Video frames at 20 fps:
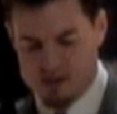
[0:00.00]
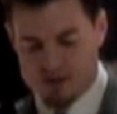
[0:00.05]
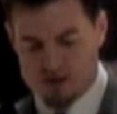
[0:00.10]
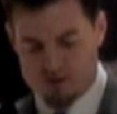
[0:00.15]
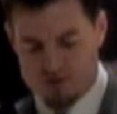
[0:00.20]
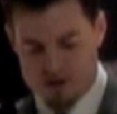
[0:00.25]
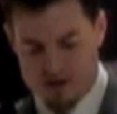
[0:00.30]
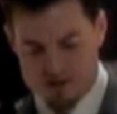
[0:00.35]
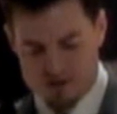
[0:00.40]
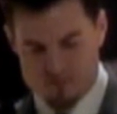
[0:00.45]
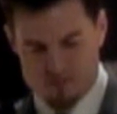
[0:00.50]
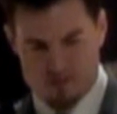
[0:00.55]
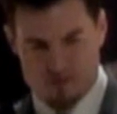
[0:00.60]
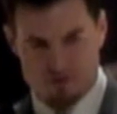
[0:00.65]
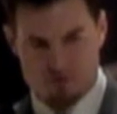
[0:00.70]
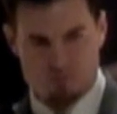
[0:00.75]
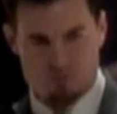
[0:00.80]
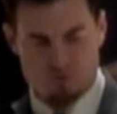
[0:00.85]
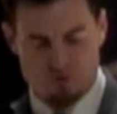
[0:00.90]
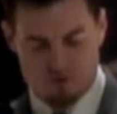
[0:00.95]
Graduates,
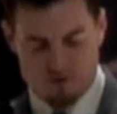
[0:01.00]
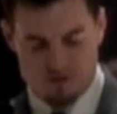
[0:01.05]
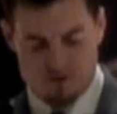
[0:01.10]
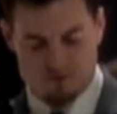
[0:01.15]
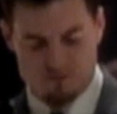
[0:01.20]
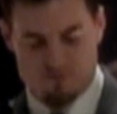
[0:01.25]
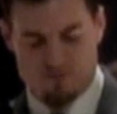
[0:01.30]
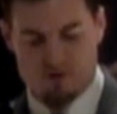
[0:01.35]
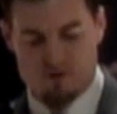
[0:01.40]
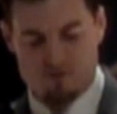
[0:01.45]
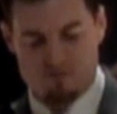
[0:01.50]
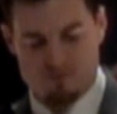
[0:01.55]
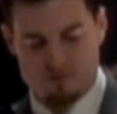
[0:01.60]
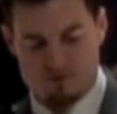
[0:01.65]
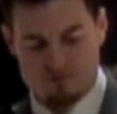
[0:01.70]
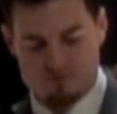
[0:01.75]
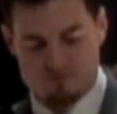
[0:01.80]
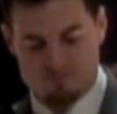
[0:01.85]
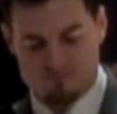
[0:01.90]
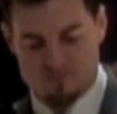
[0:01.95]
the world is in front of
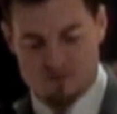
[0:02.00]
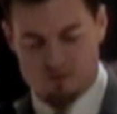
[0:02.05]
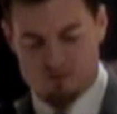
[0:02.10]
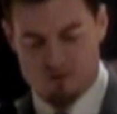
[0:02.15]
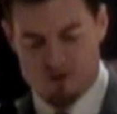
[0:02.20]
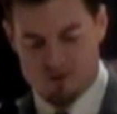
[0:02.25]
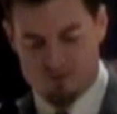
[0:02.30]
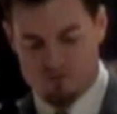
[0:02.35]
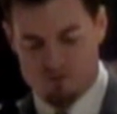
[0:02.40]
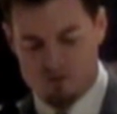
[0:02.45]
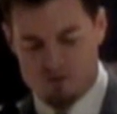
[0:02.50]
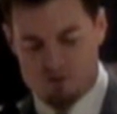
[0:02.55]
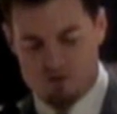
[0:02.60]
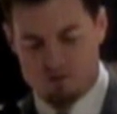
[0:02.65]
you, ready for you to